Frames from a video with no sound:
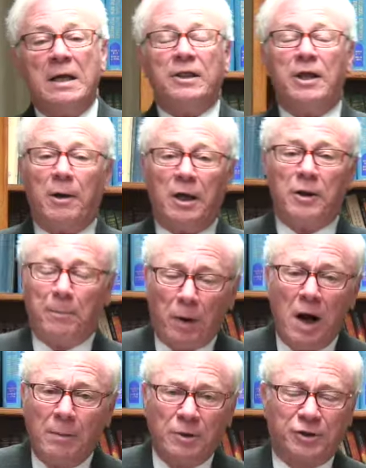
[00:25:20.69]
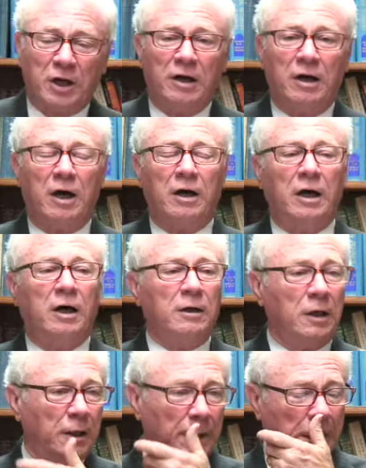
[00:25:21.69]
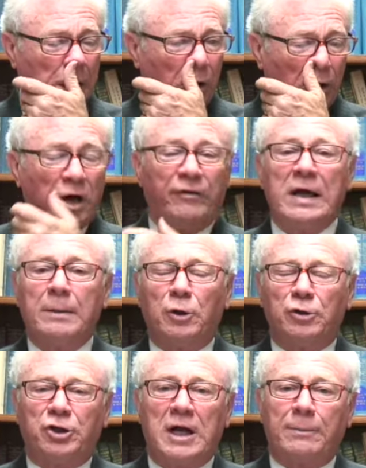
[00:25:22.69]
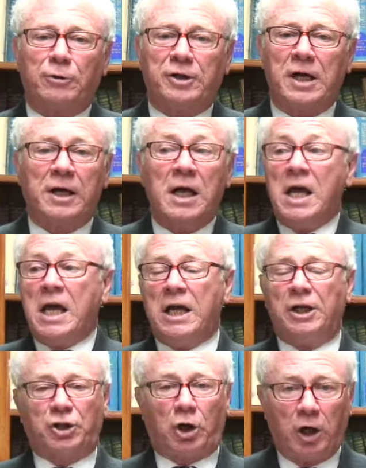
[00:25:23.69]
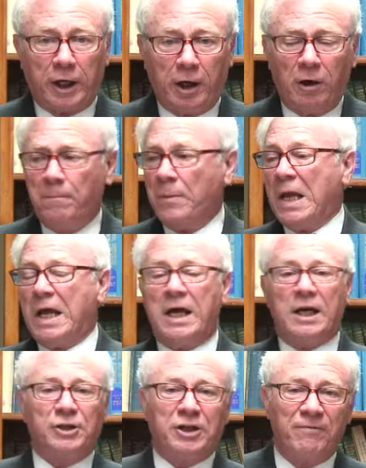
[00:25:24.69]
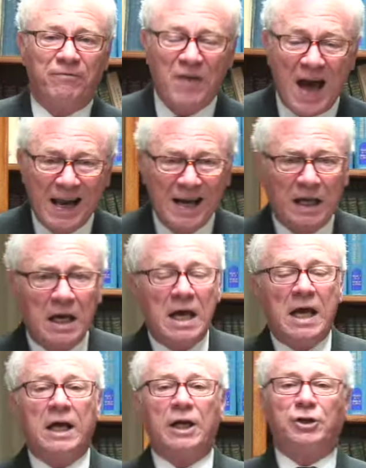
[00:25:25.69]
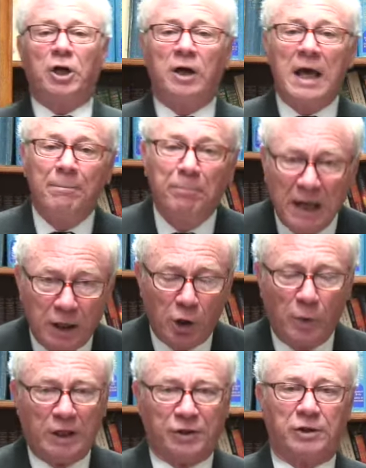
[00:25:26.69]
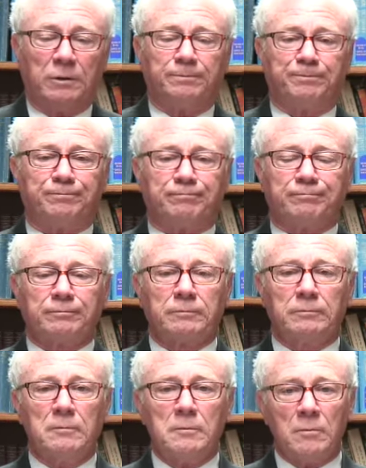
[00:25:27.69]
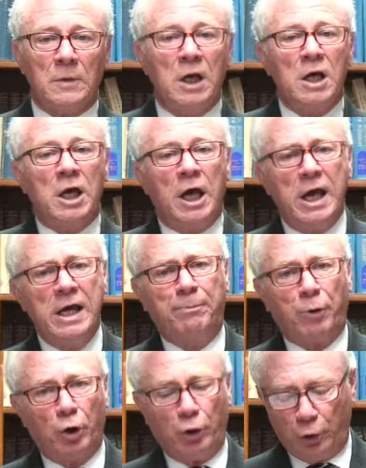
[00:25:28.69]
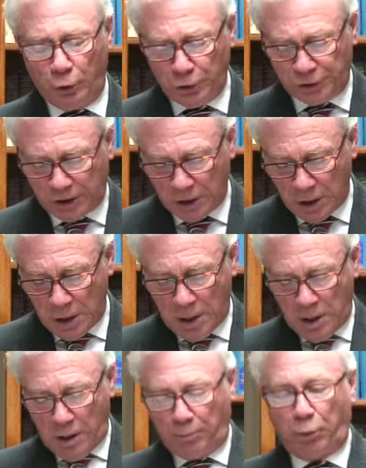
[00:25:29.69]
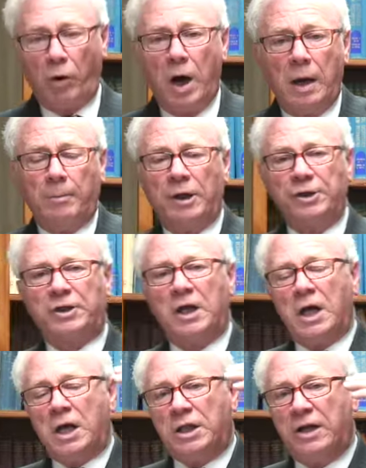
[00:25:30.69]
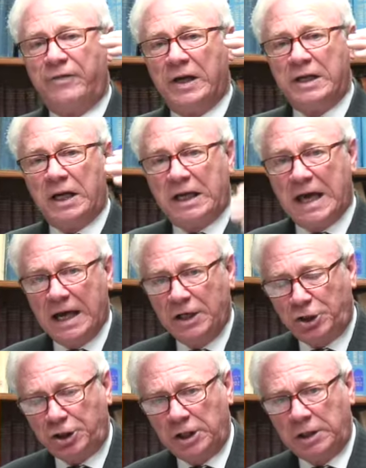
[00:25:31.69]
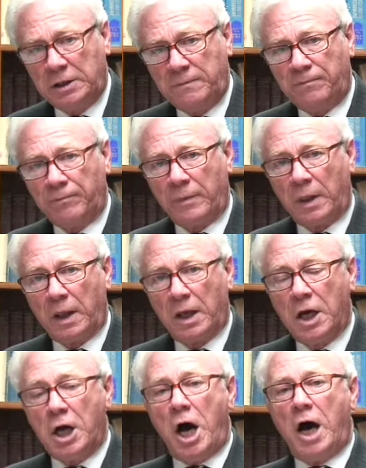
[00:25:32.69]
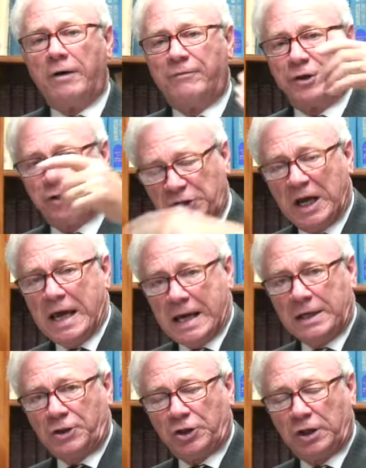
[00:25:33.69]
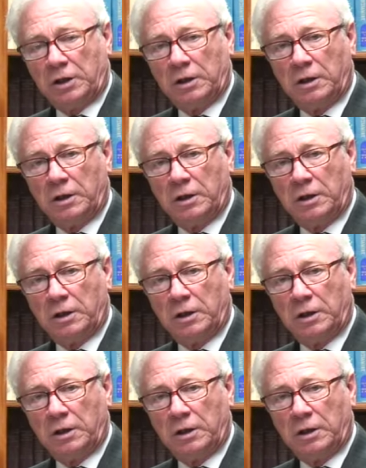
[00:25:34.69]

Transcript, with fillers: the, the promise uh, uh, here of Hebrews chapter 10 is clear, it is emphatic, it is unambiguous. Hebrews promised the vindication of the saints